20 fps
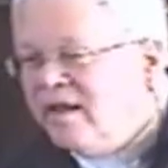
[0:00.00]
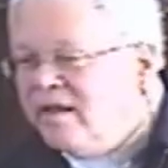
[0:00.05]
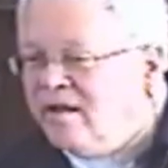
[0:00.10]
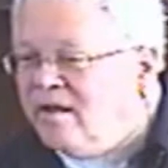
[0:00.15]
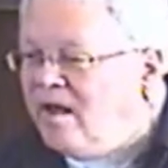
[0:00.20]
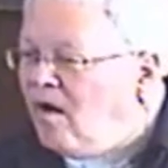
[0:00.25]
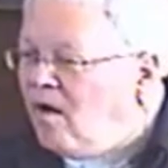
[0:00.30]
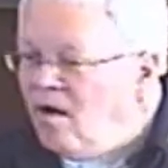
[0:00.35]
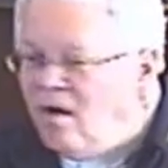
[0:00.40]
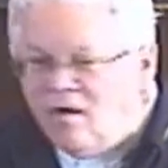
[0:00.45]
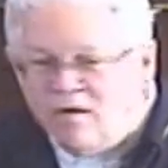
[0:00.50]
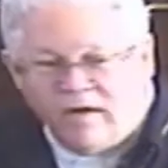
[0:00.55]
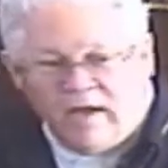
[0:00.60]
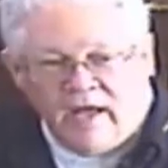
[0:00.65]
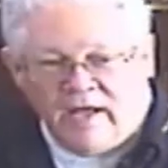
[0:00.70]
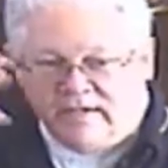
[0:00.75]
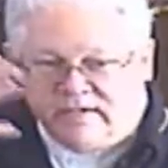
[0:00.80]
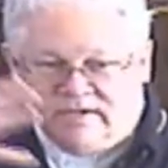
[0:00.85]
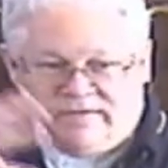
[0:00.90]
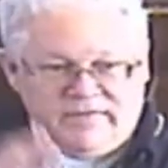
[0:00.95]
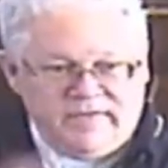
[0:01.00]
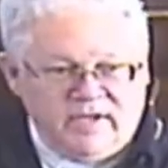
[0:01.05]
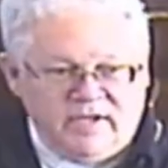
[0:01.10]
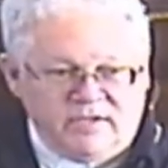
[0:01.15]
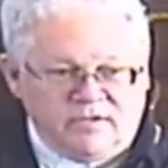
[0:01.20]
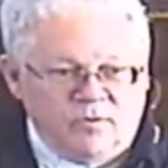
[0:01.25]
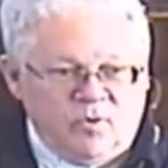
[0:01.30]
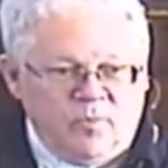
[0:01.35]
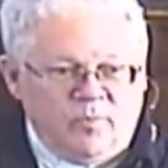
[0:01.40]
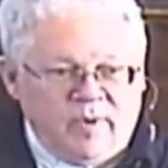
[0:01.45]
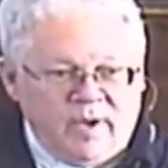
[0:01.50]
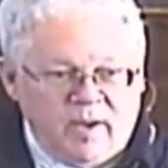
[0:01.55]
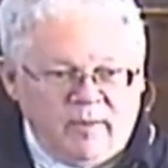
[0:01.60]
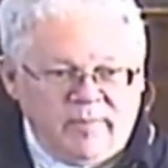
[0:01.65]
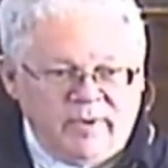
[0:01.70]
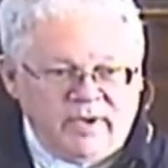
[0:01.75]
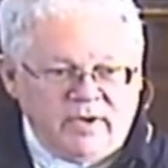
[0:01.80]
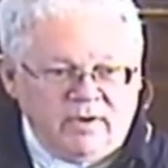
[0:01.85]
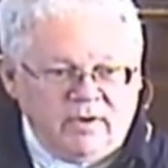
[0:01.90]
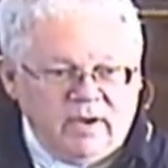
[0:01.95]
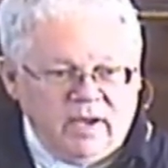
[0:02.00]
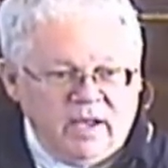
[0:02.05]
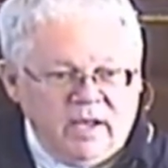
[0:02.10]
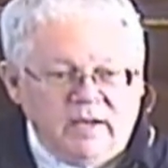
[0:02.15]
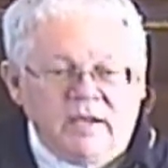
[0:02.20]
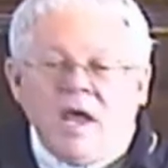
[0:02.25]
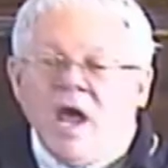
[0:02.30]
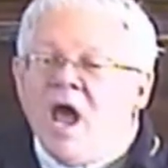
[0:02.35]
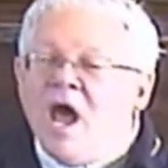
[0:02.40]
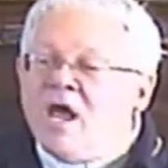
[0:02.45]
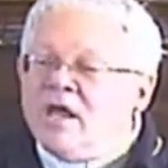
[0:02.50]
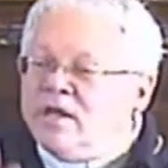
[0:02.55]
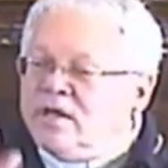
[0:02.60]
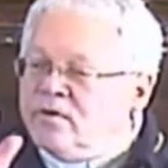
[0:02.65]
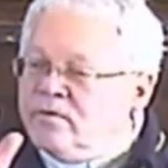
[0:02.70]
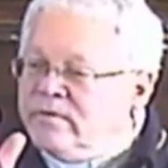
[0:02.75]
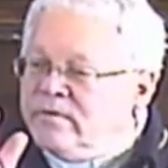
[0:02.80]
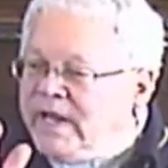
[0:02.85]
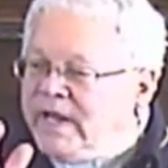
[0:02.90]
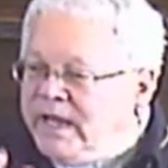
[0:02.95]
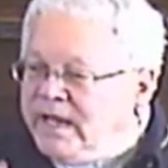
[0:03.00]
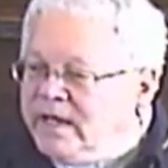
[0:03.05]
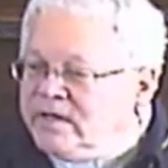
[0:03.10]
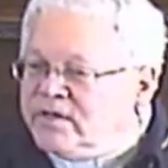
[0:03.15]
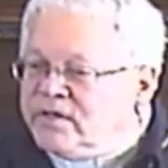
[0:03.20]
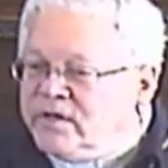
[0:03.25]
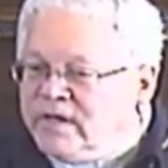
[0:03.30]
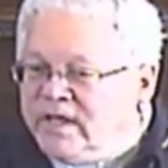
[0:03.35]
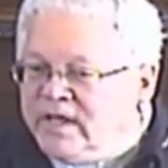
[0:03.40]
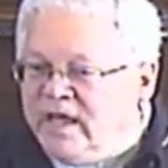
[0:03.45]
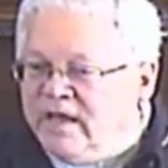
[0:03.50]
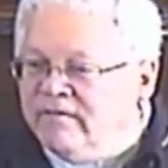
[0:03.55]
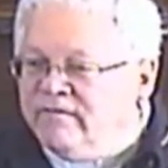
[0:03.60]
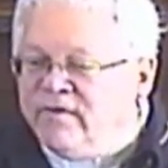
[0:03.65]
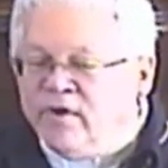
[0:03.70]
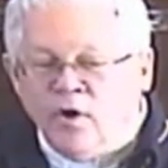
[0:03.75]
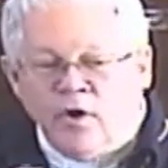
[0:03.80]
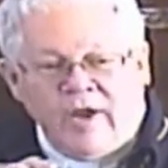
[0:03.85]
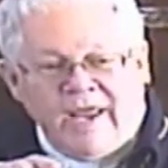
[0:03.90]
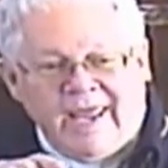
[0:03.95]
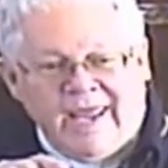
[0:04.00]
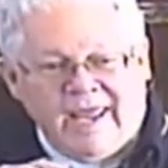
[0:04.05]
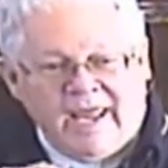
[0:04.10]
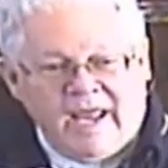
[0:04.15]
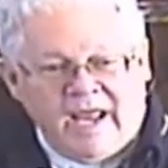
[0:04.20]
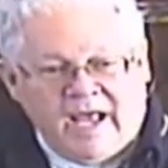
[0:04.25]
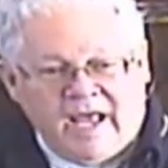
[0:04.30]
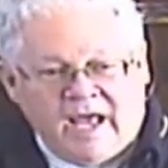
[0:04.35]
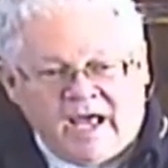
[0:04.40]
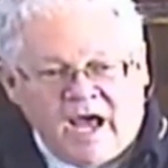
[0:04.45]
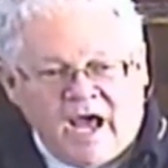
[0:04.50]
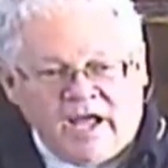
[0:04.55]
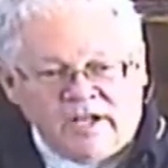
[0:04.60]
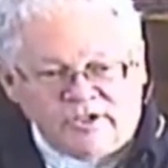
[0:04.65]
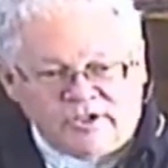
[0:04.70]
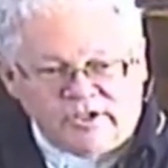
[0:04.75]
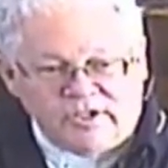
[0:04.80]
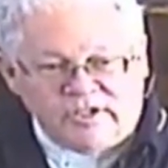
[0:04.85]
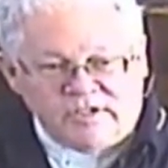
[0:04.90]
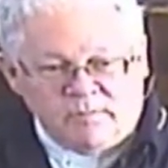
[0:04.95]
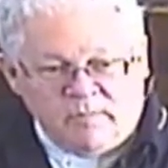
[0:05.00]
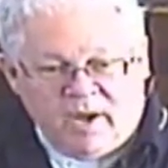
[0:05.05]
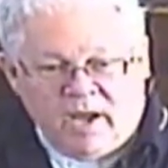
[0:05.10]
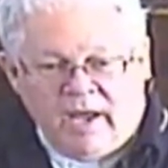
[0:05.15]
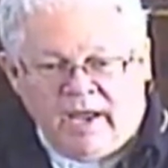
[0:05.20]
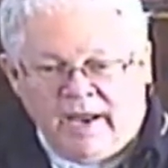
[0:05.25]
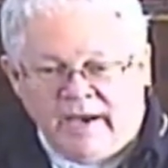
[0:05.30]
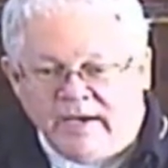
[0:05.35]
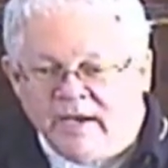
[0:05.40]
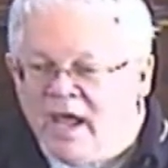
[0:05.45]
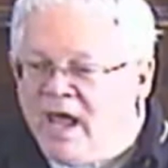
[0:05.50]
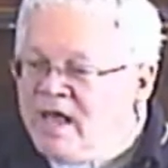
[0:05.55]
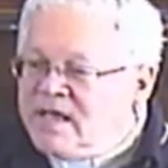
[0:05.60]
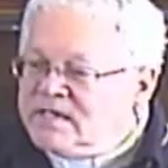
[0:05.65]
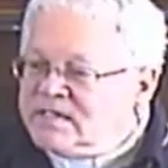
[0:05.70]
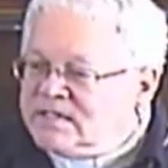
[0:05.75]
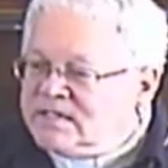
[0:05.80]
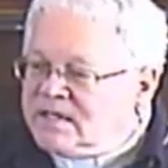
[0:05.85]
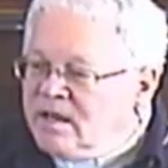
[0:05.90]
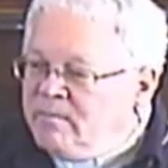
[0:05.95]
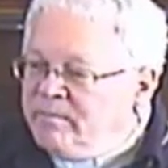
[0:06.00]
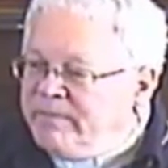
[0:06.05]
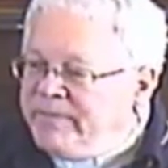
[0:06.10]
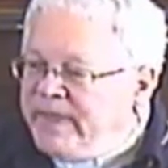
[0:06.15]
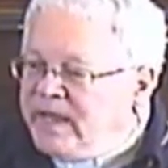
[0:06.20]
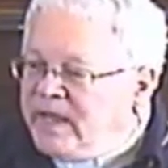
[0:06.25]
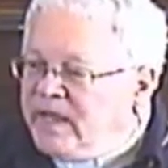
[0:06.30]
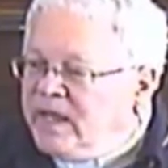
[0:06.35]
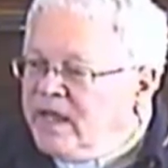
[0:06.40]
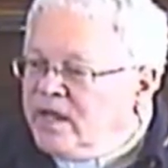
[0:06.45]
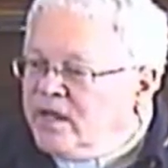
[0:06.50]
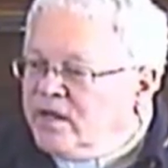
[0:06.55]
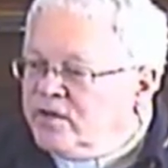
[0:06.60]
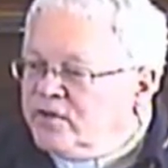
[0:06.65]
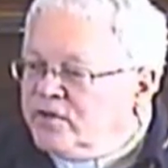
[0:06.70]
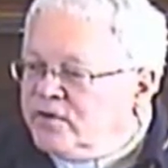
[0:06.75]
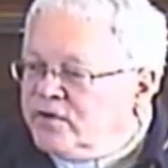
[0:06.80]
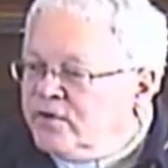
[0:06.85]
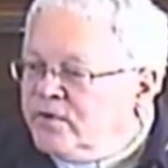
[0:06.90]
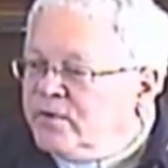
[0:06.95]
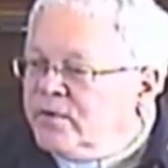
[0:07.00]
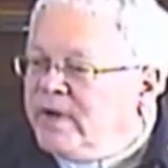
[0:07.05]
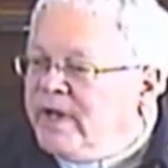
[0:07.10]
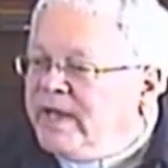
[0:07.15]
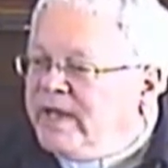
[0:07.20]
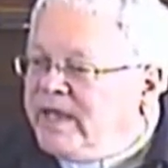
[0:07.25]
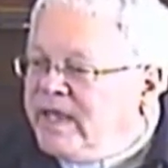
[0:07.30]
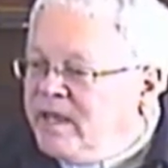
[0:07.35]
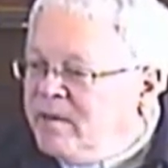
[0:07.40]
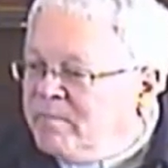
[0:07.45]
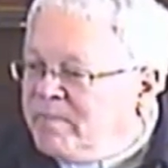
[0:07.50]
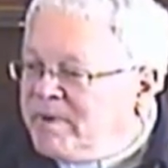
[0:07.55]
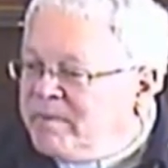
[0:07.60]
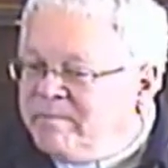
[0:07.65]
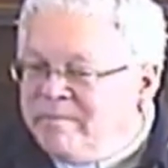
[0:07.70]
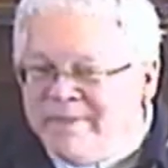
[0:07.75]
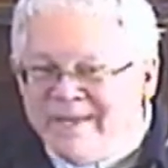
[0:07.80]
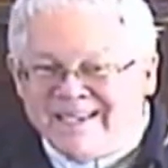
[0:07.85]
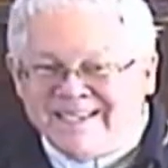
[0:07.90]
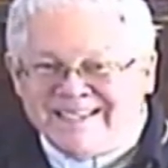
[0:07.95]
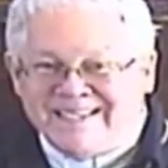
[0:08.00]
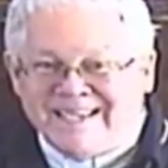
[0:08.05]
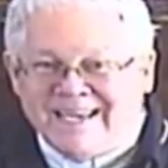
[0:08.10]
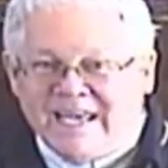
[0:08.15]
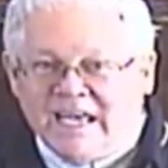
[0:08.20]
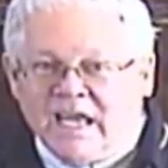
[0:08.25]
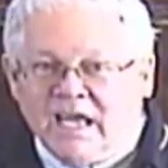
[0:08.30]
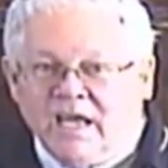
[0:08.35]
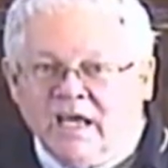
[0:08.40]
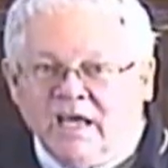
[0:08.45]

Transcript: All kinds of things will pop in your head. You need to give your conscious mind something to keep it busy.